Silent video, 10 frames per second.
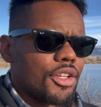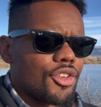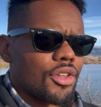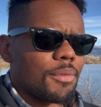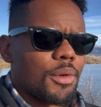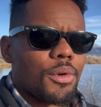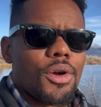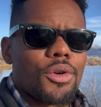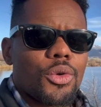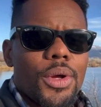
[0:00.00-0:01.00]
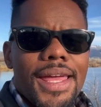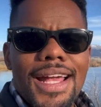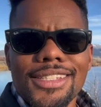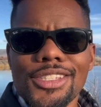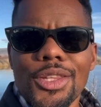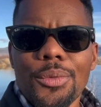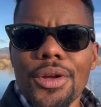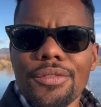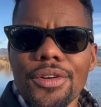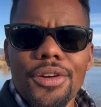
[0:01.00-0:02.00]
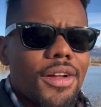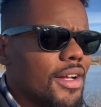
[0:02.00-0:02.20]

just up the road, quick access to the river.